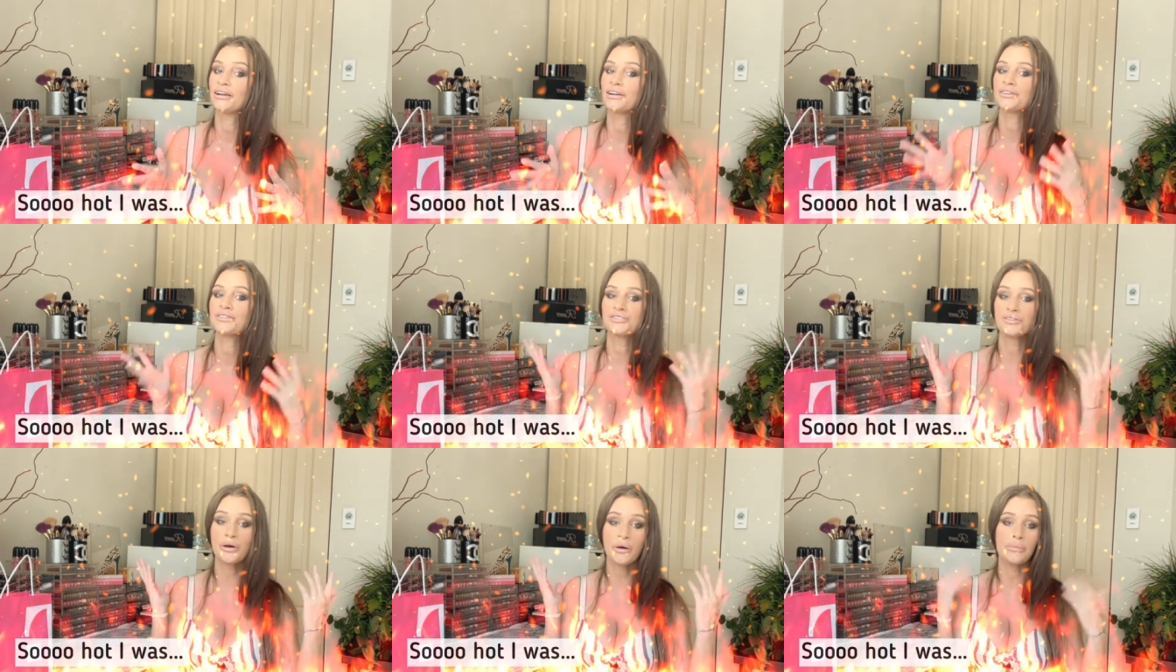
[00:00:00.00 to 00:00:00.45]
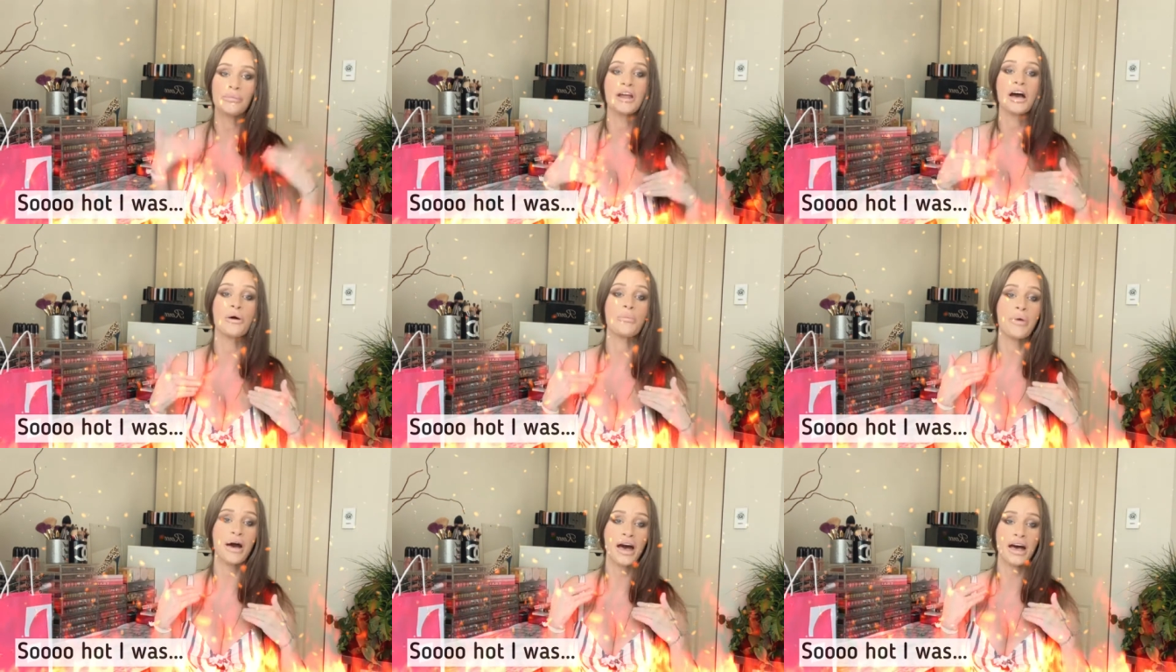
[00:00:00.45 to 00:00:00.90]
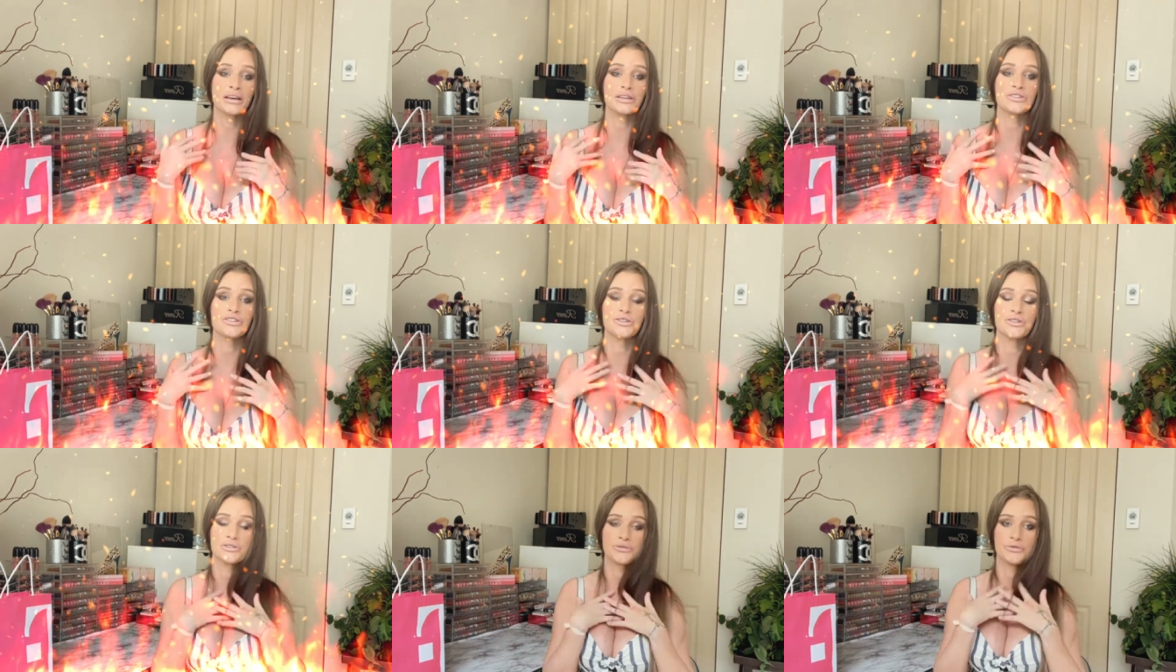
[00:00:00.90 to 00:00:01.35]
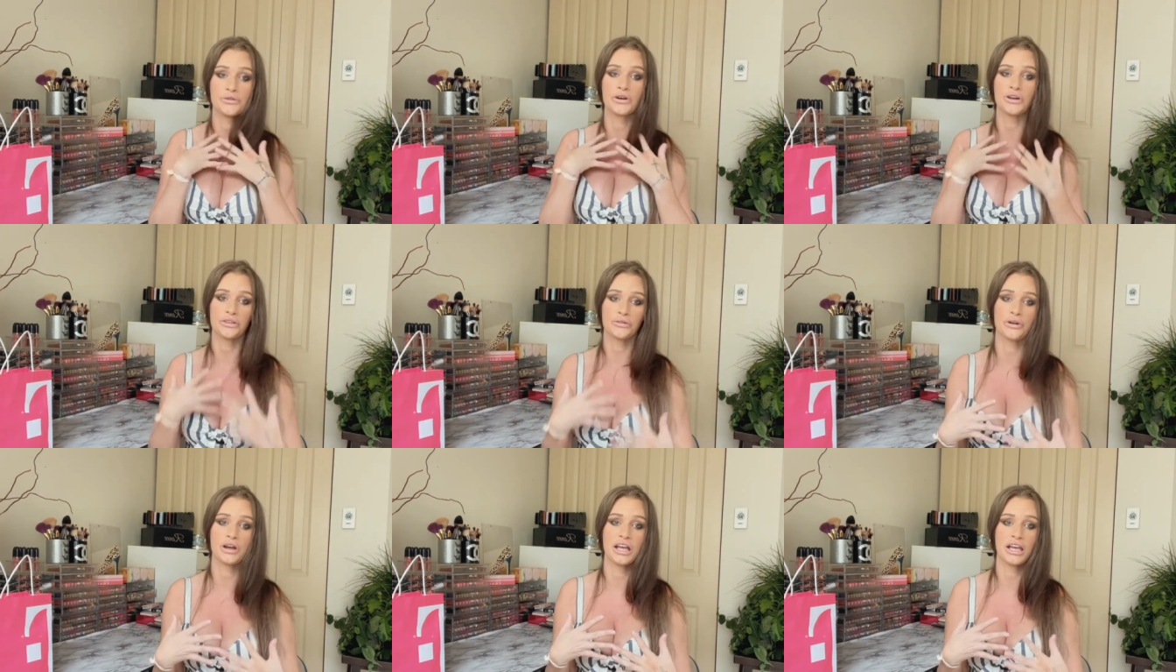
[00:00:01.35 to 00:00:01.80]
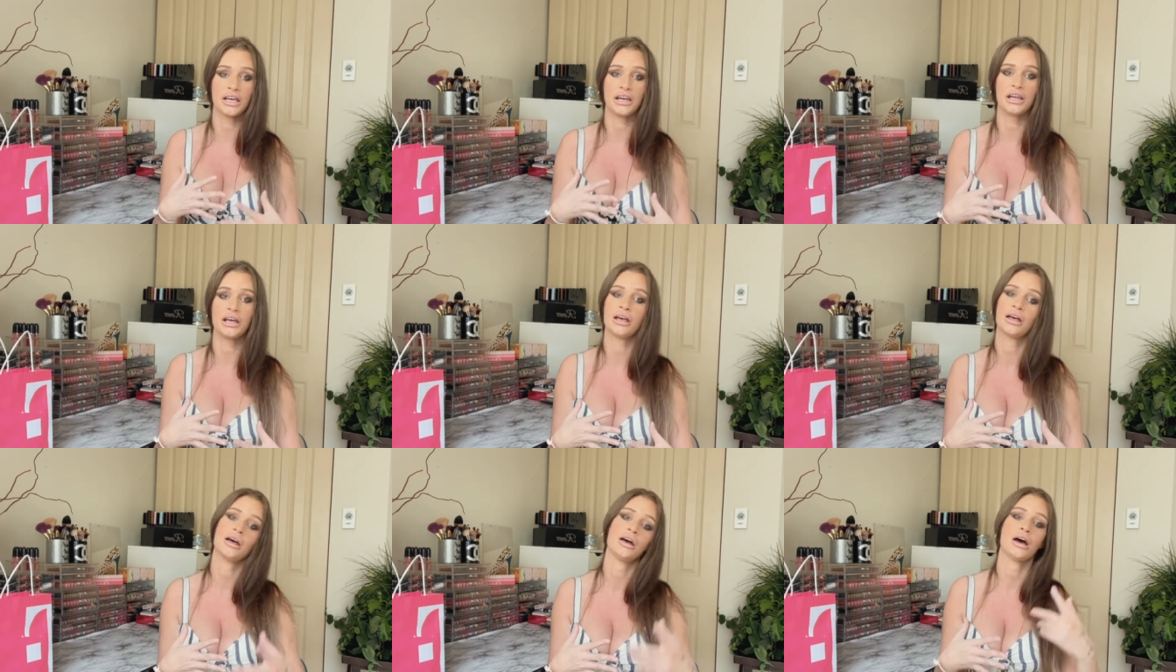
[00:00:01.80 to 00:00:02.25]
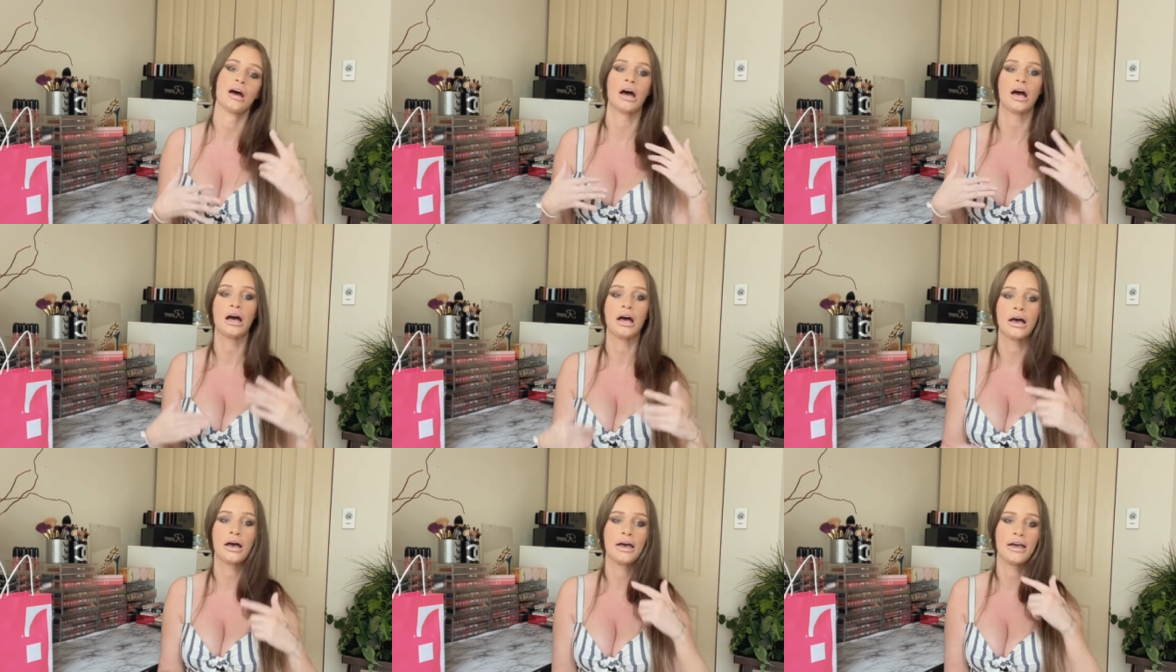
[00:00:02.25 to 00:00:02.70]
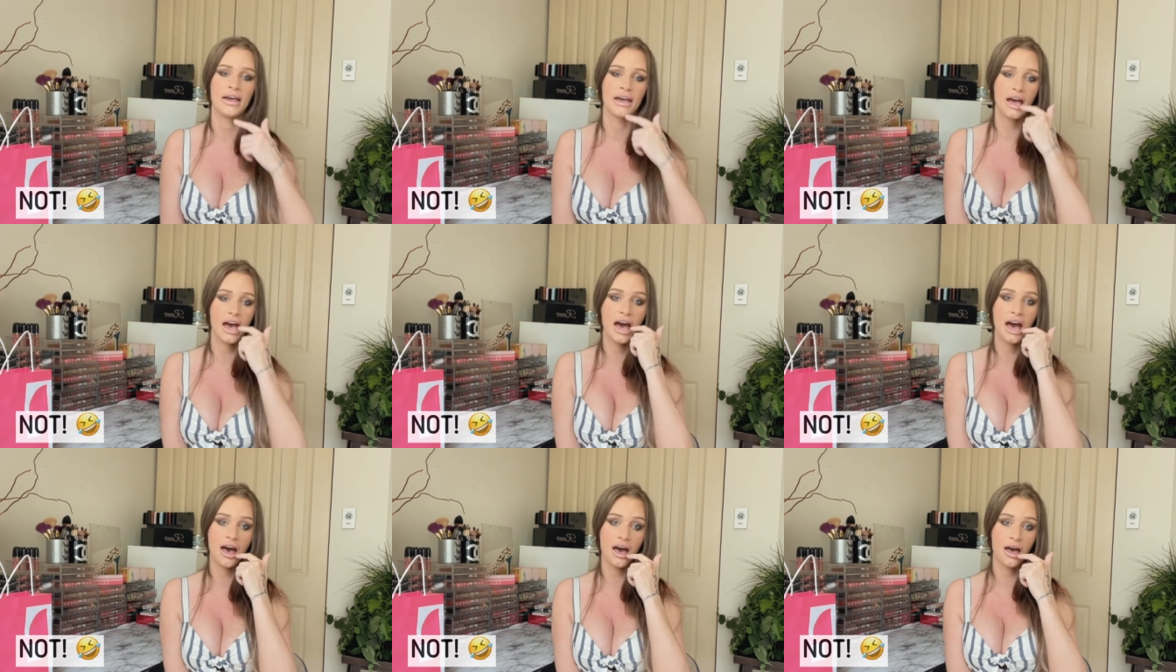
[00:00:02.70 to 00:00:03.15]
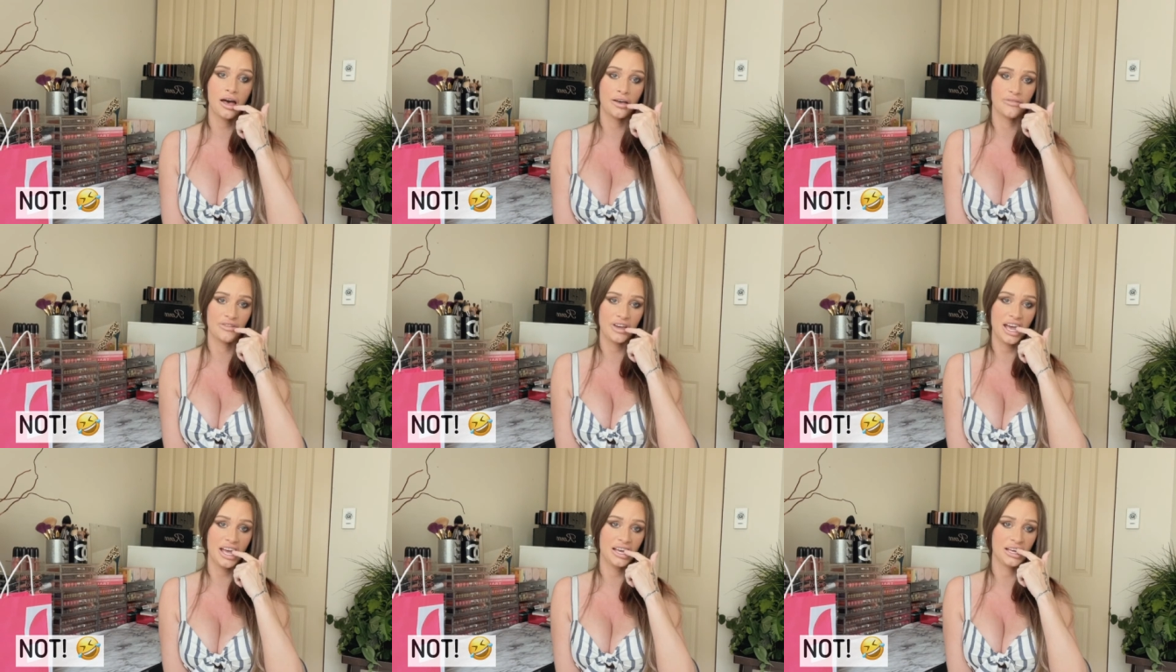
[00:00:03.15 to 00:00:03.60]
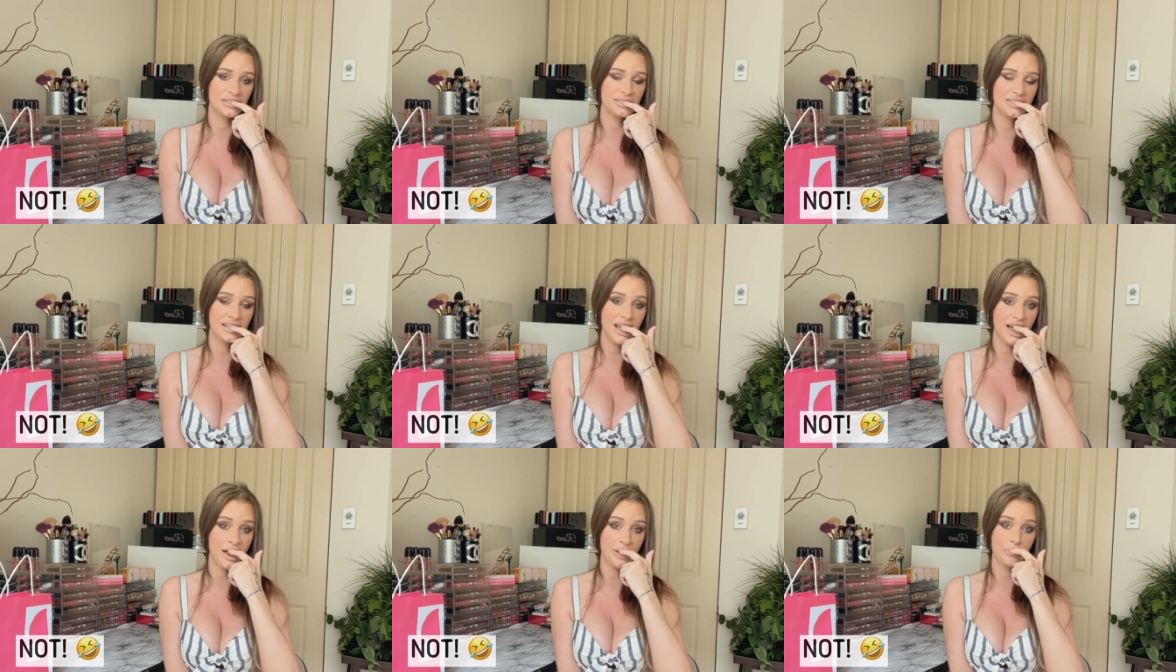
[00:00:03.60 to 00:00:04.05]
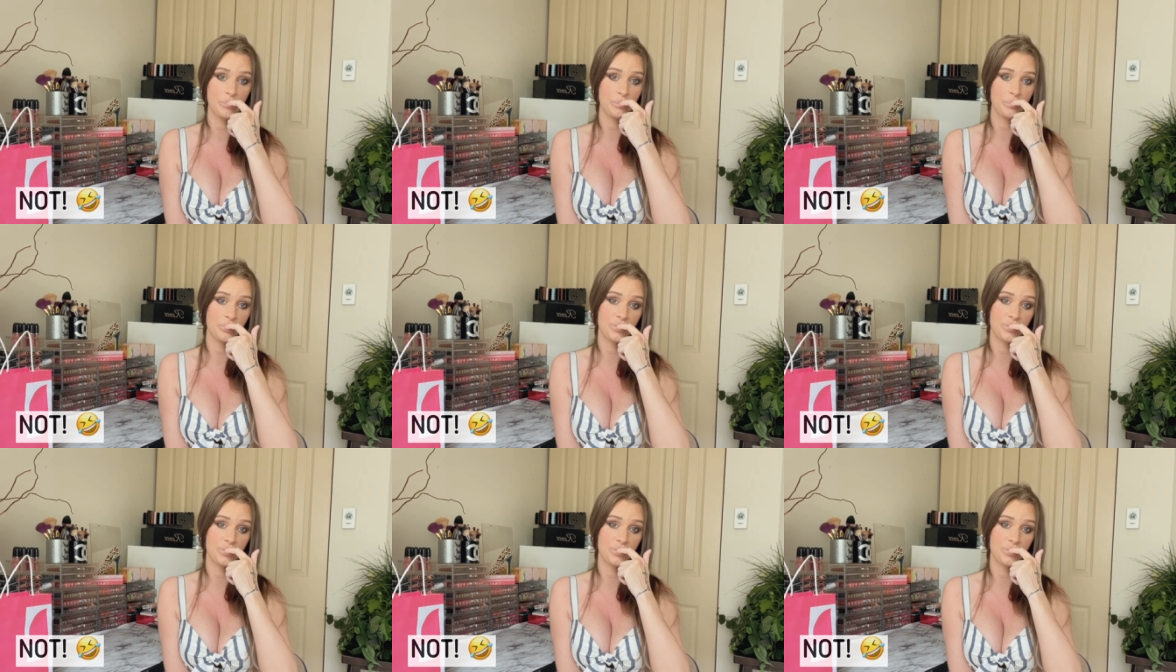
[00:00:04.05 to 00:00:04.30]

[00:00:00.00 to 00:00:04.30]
So I'm now back to fourth grade. I have a temp,